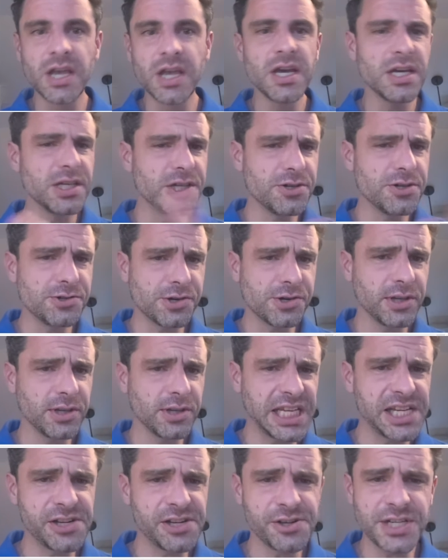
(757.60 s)
Usually
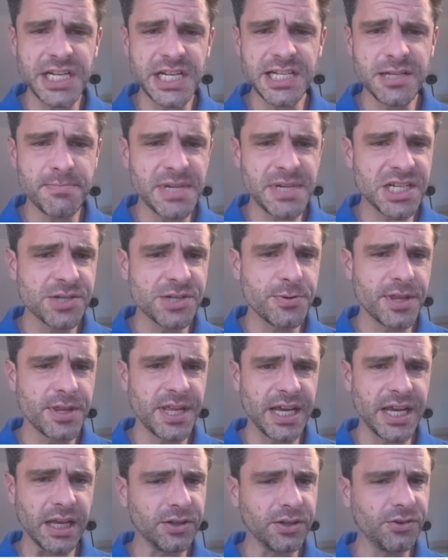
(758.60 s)
you don't need to mess with
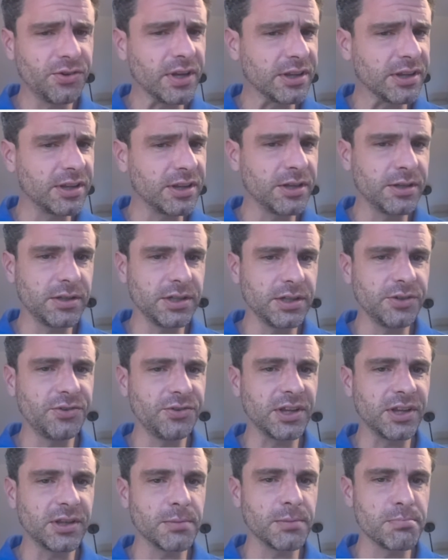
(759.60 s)
that. You set
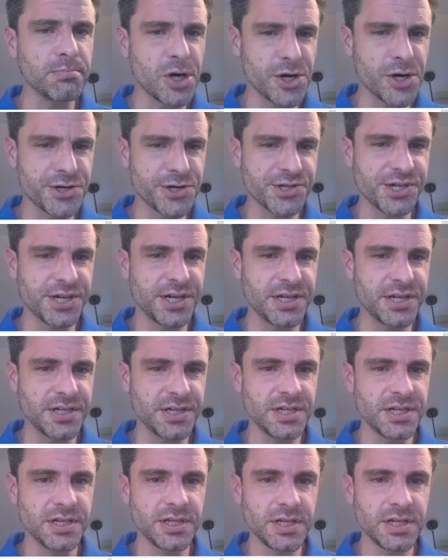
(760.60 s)
the margin
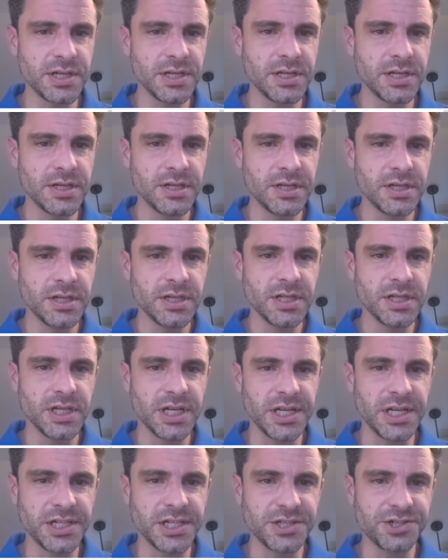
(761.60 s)

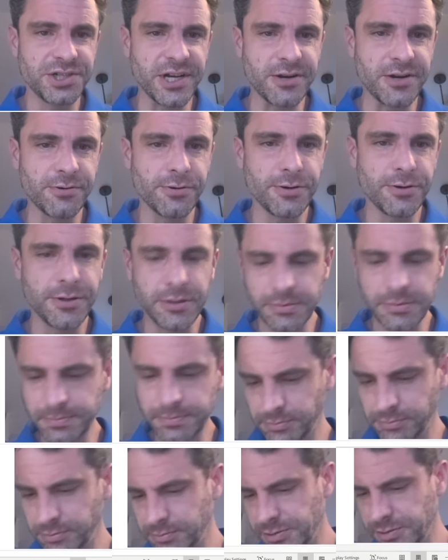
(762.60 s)
in general.
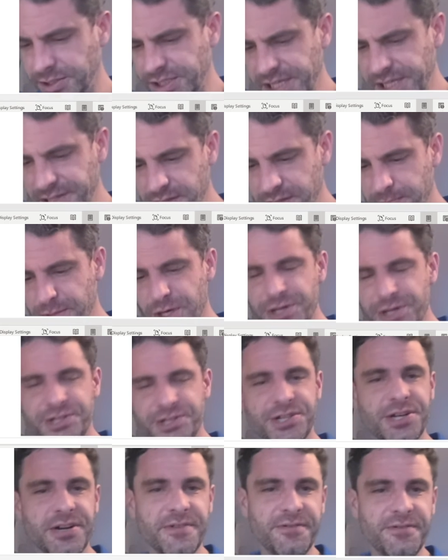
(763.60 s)
Set the
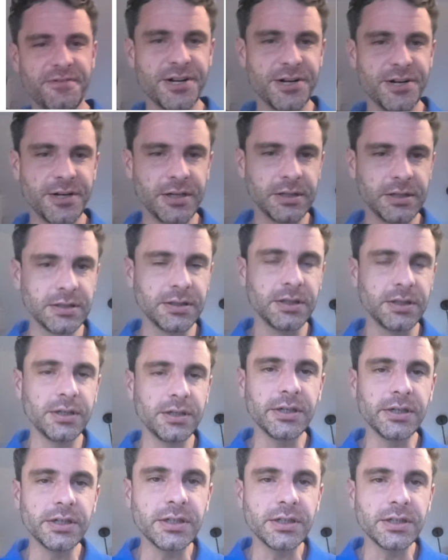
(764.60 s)
margin of your
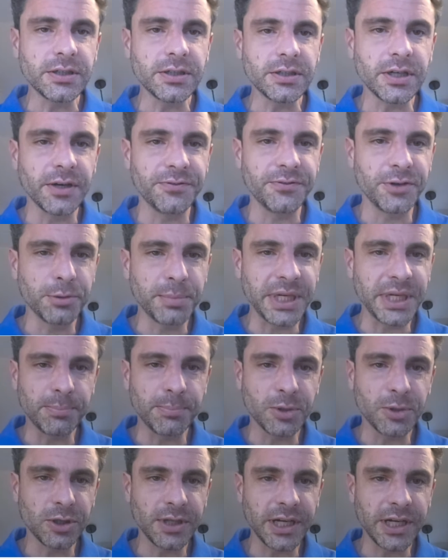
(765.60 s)

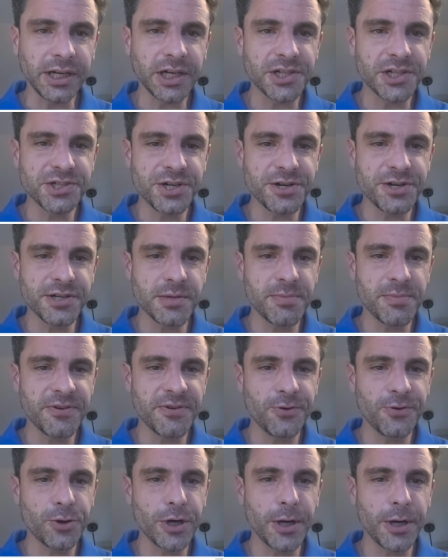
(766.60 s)
paper like I showed you
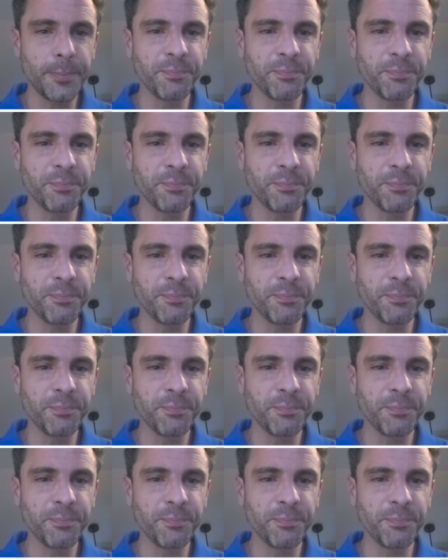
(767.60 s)
before.